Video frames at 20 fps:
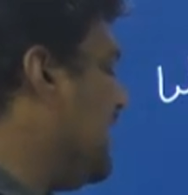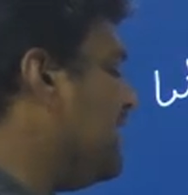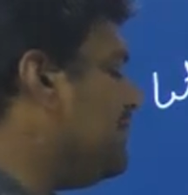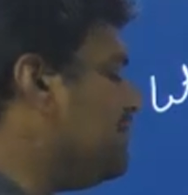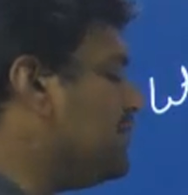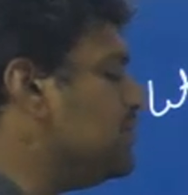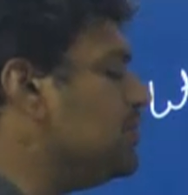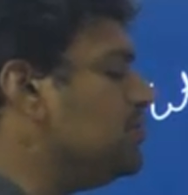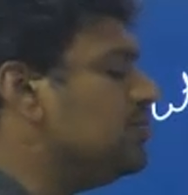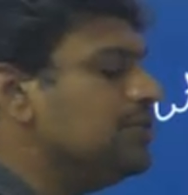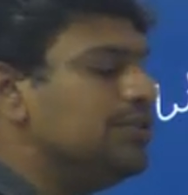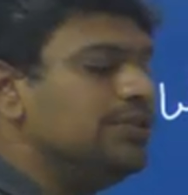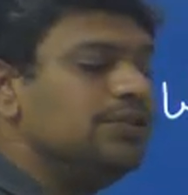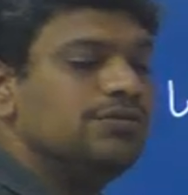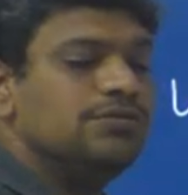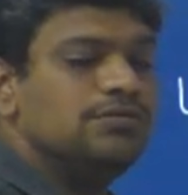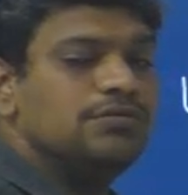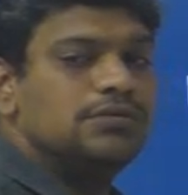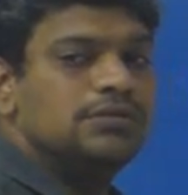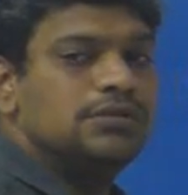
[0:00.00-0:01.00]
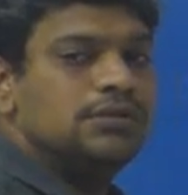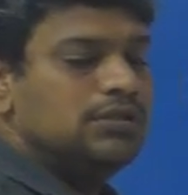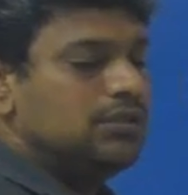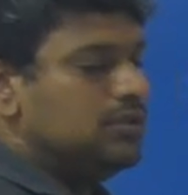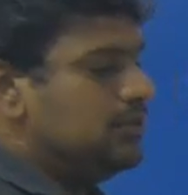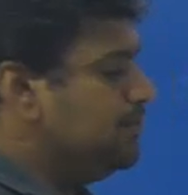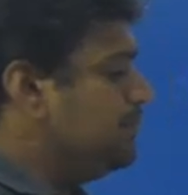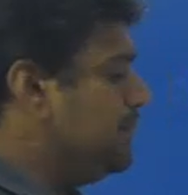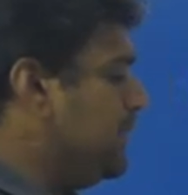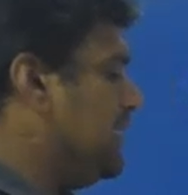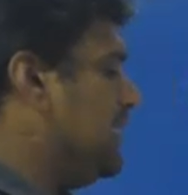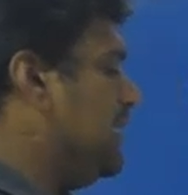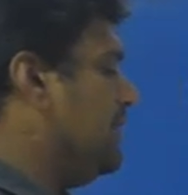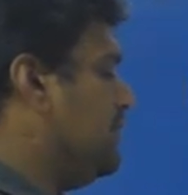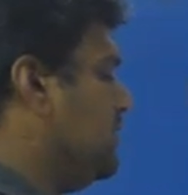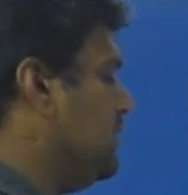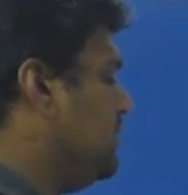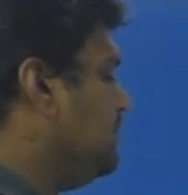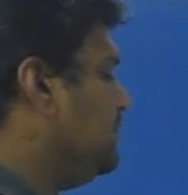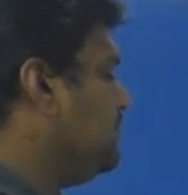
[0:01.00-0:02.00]
A12 into
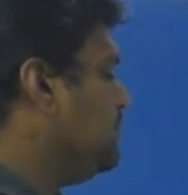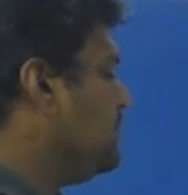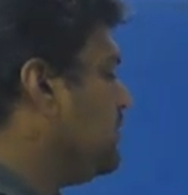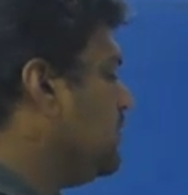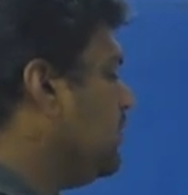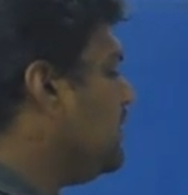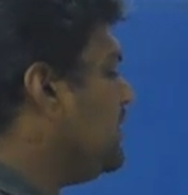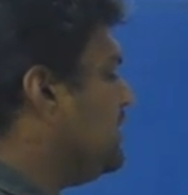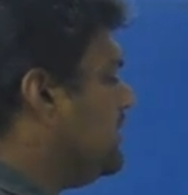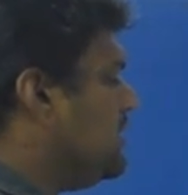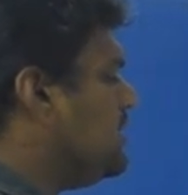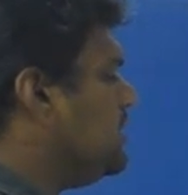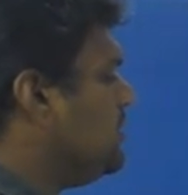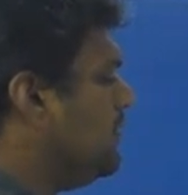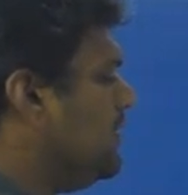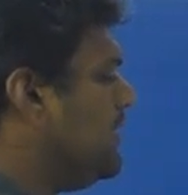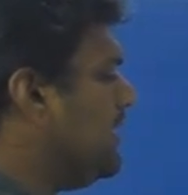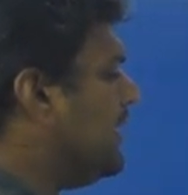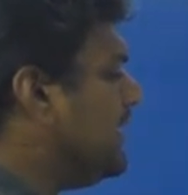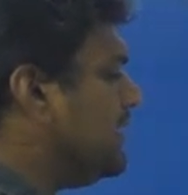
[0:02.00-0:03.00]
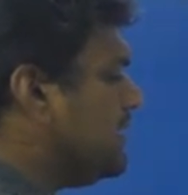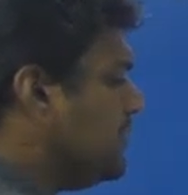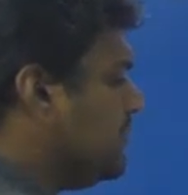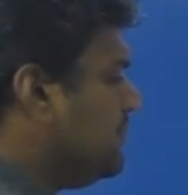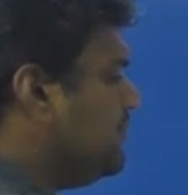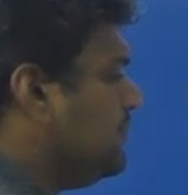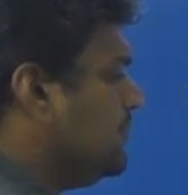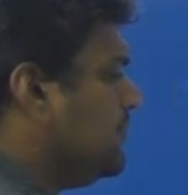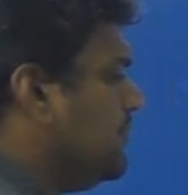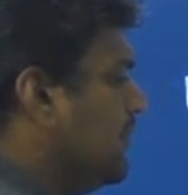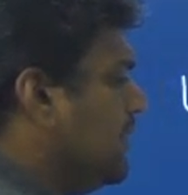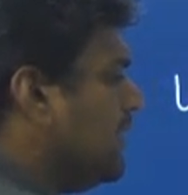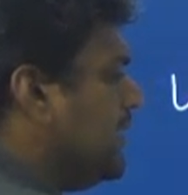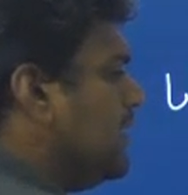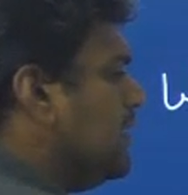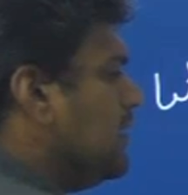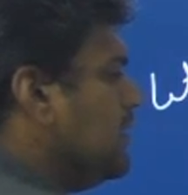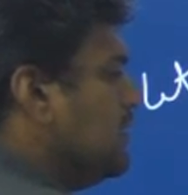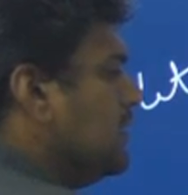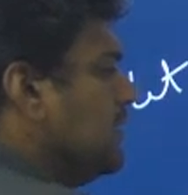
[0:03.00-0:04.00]
beta 1. Okay, just you will get. Okay,